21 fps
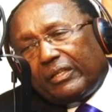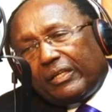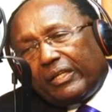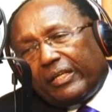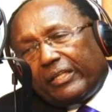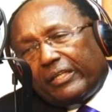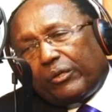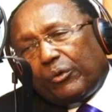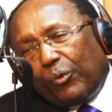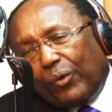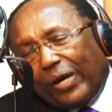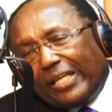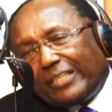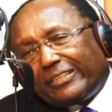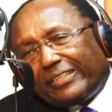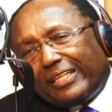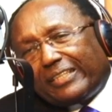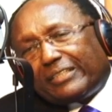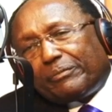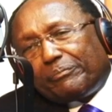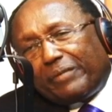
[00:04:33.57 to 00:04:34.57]
And why is
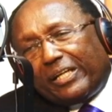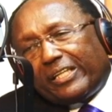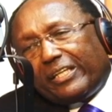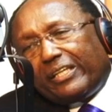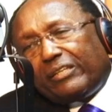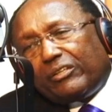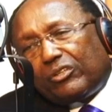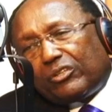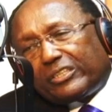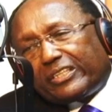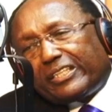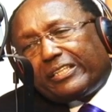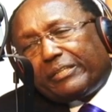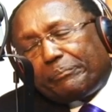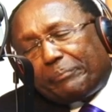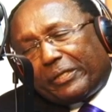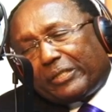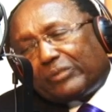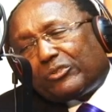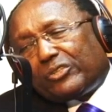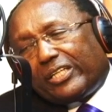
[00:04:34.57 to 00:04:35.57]
that money not
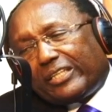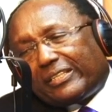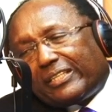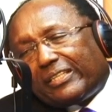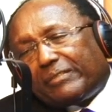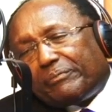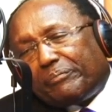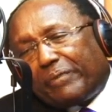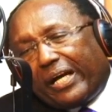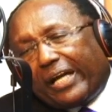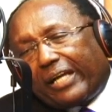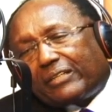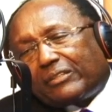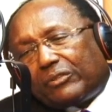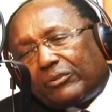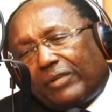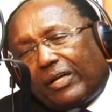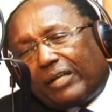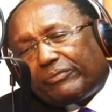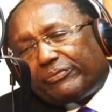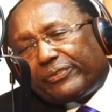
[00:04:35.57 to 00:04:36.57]
repatriated back
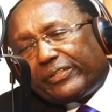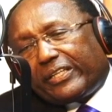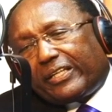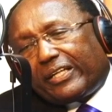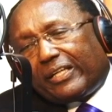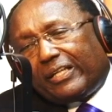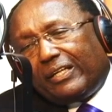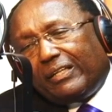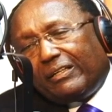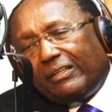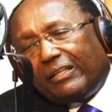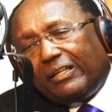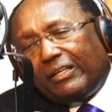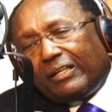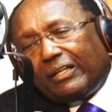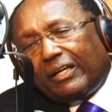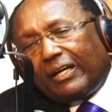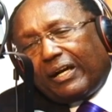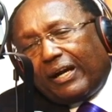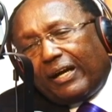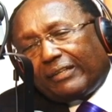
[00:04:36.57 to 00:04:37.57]
to Africa?
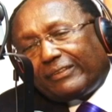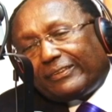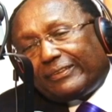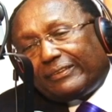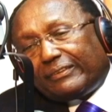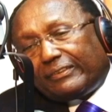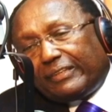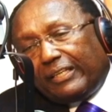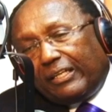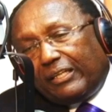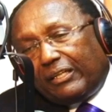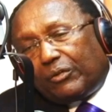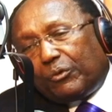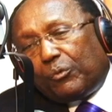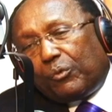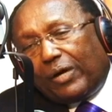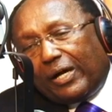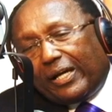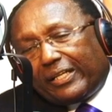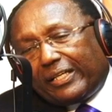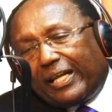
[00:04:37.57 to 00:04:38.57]
I think
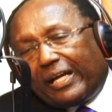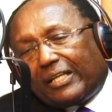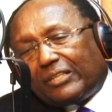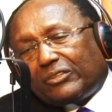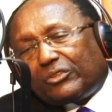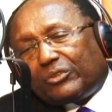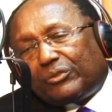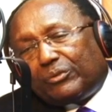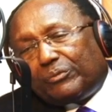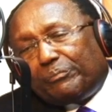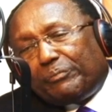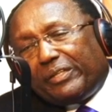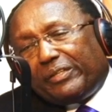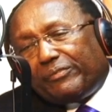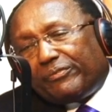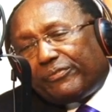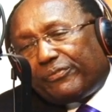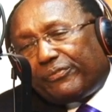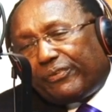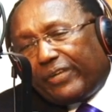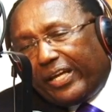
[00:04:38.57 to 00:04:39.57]
one has to be
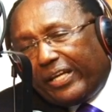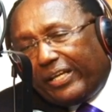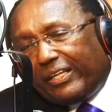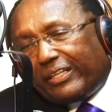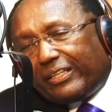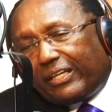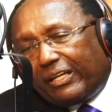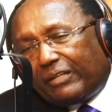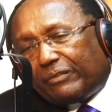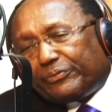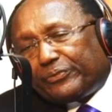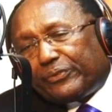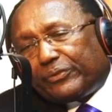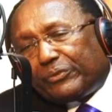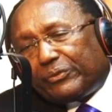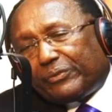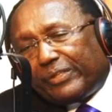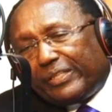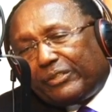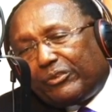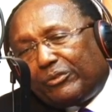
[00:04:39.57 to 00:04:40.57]
very
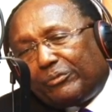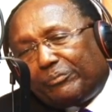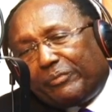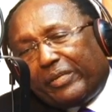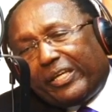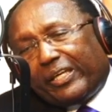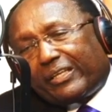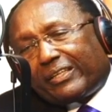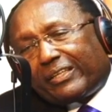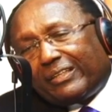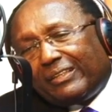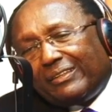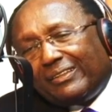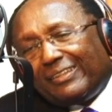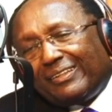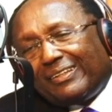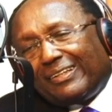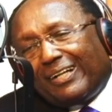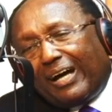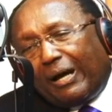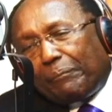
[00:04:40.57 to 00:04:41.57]
careful when you make
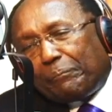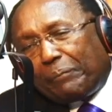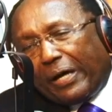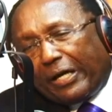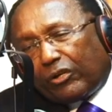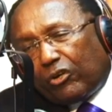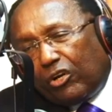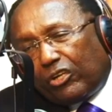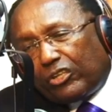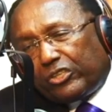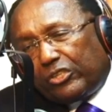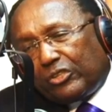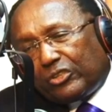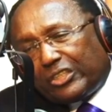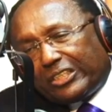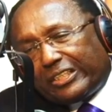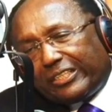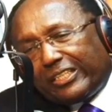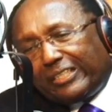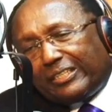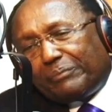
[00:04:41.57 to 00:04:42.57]
a parochial
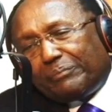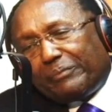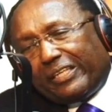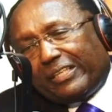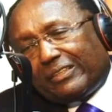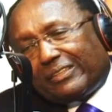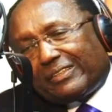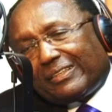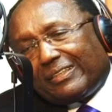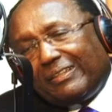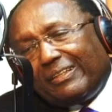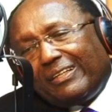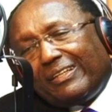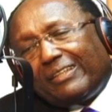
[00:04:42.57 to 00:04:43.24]
statement